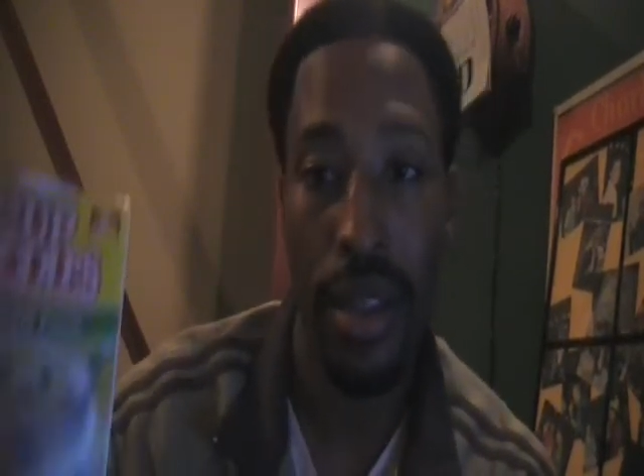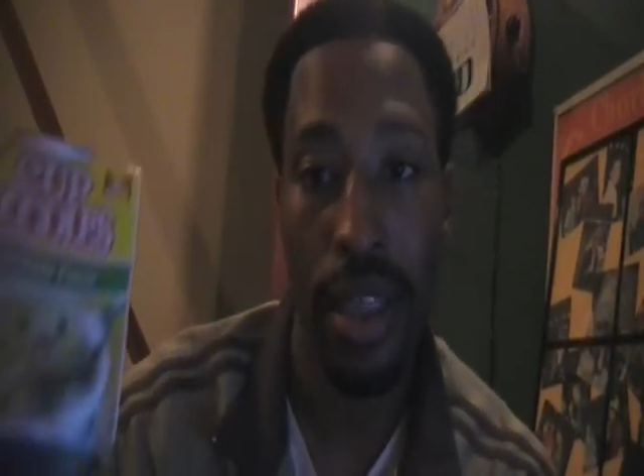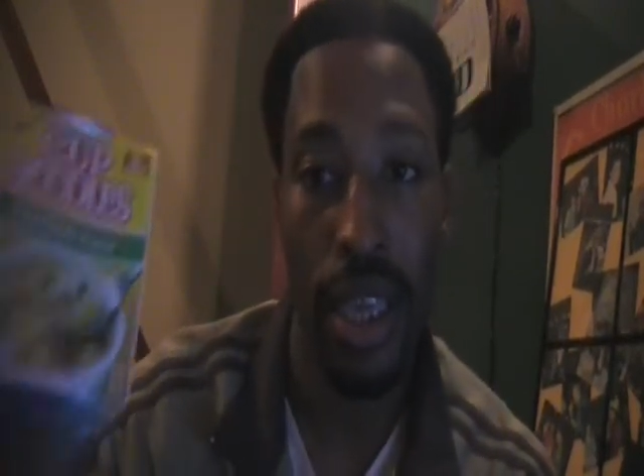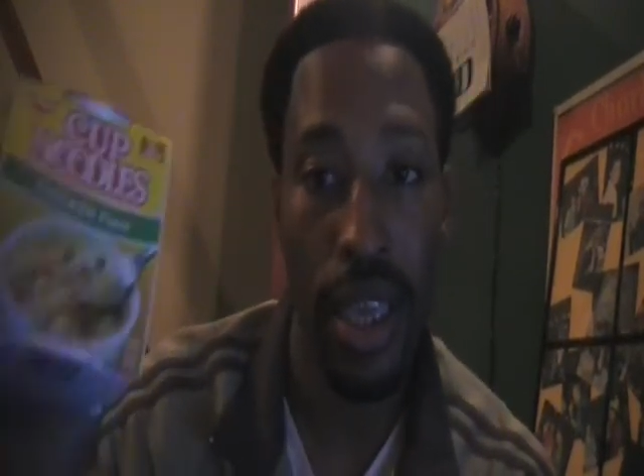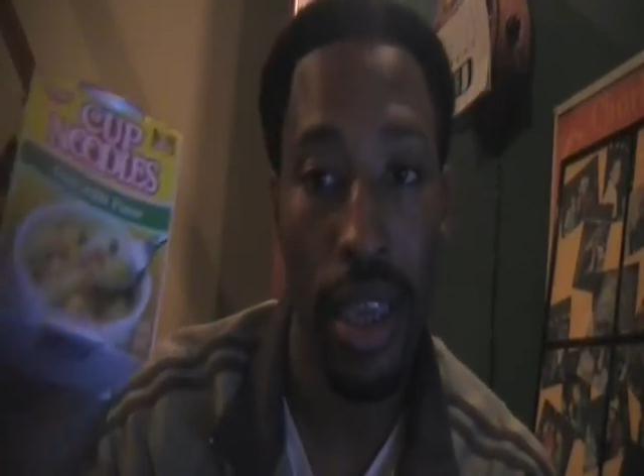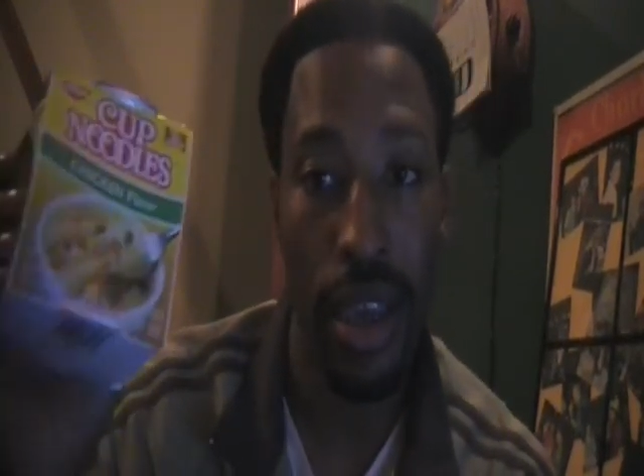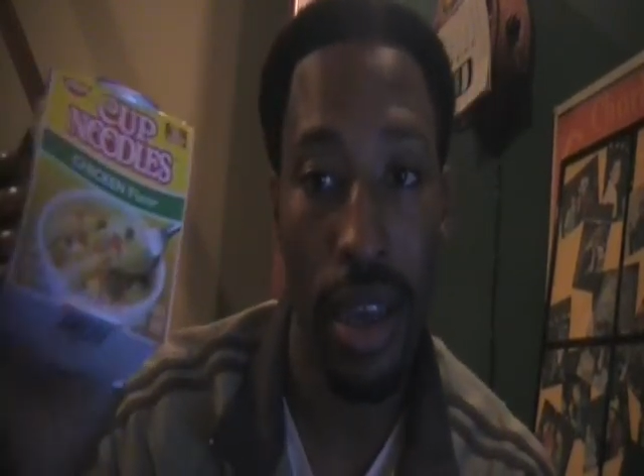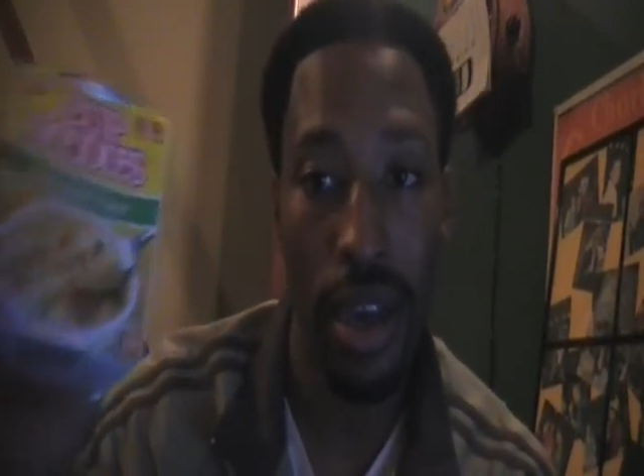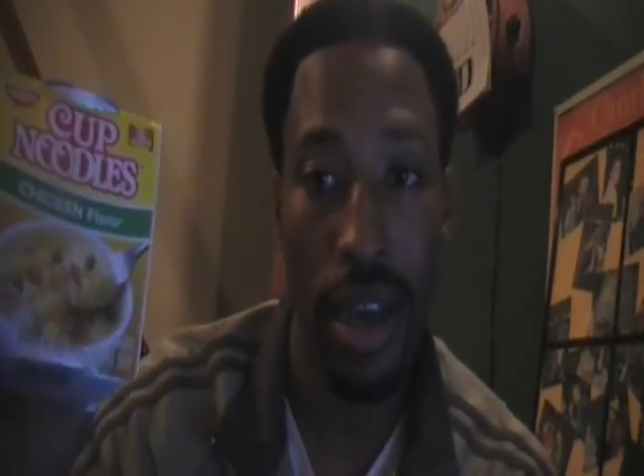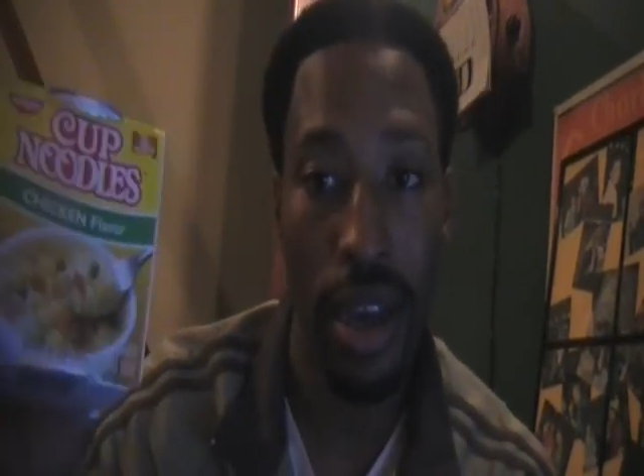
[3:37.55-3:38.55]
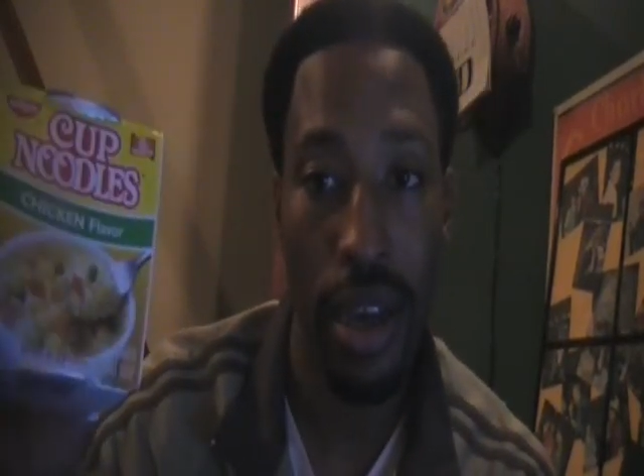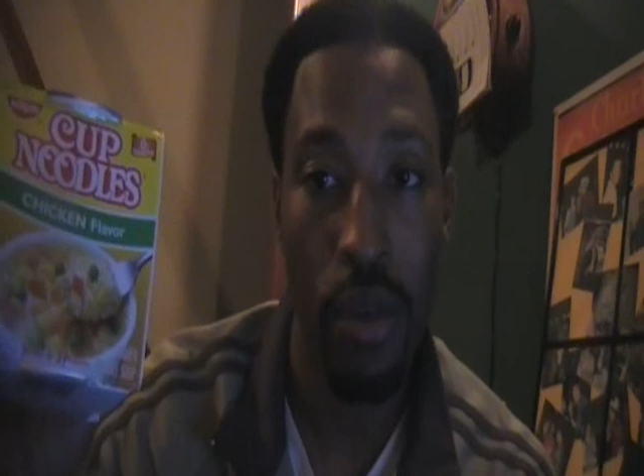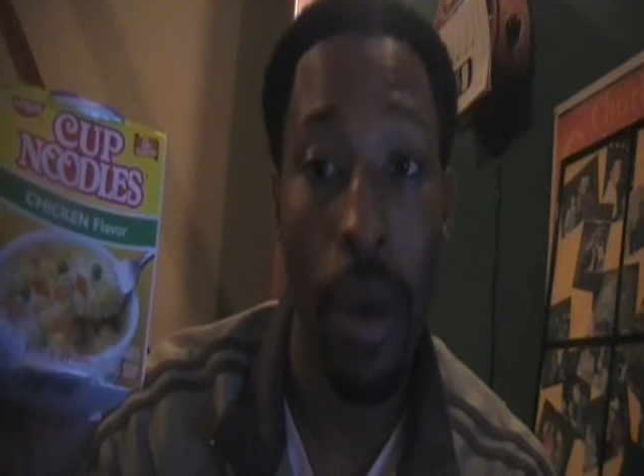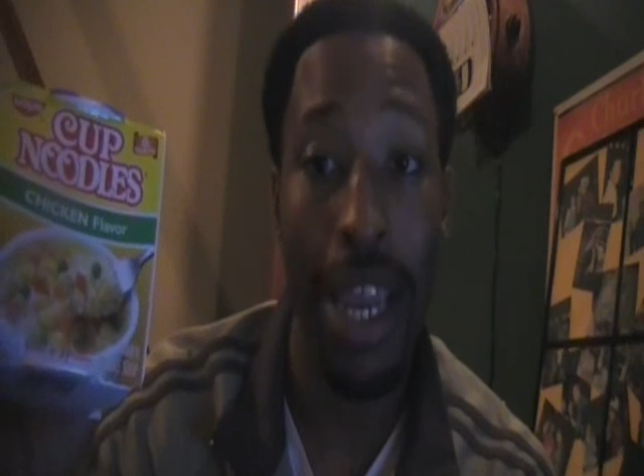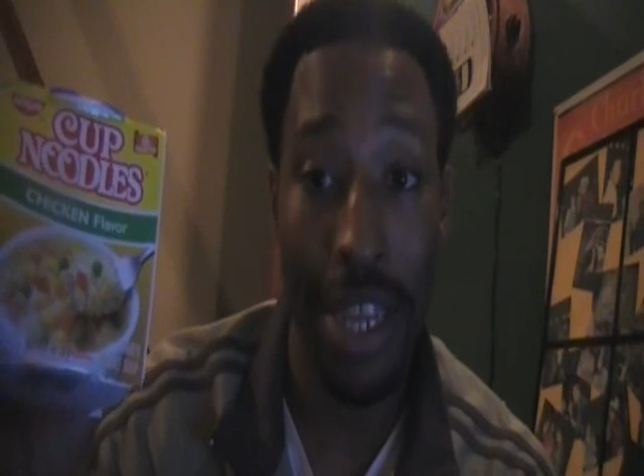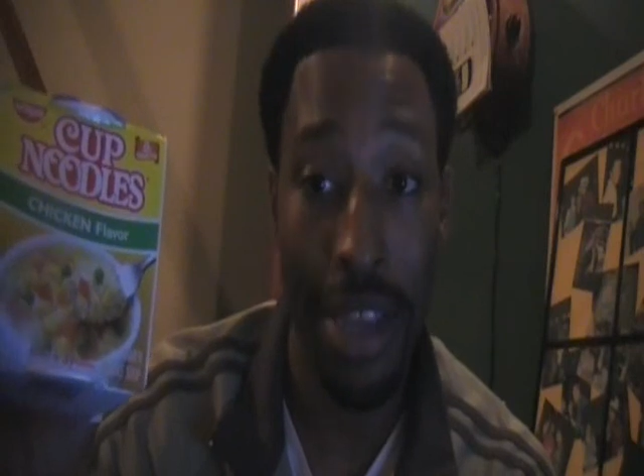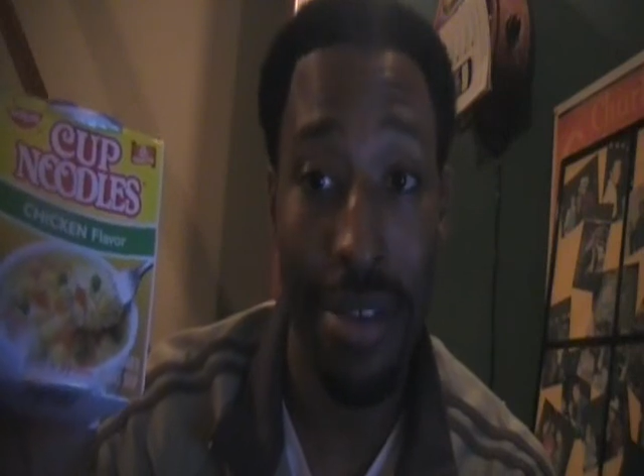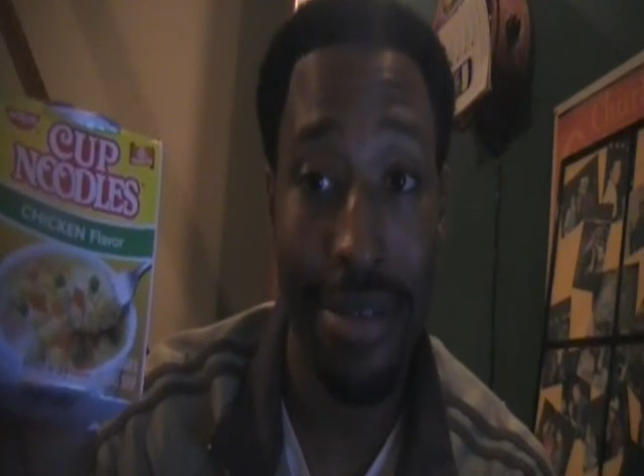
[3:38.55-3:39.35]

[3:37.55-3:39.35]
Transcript: the weenie.